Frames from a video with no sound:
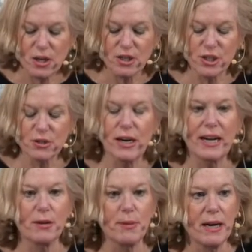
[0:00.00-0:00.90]
talk to your
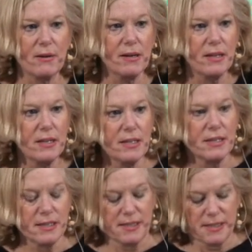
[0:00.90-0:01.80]
higher power.
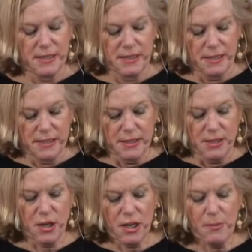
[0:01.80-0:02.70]

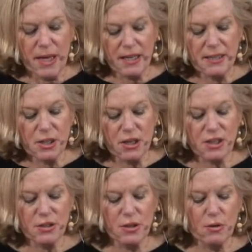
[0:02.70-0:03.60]
Talk about it,
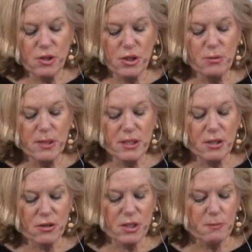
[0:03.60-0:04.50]
talk to those humans,
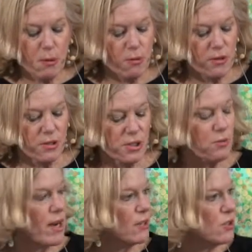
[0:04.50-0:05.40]
those supporters
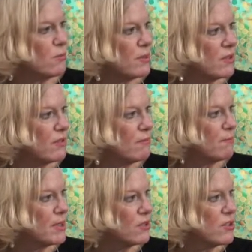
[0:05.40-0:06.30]
around you.
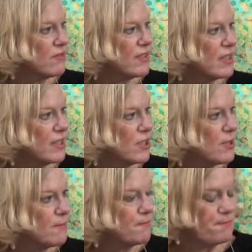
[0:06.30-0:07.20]
Build your
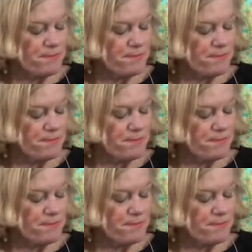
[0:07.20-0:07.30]
village.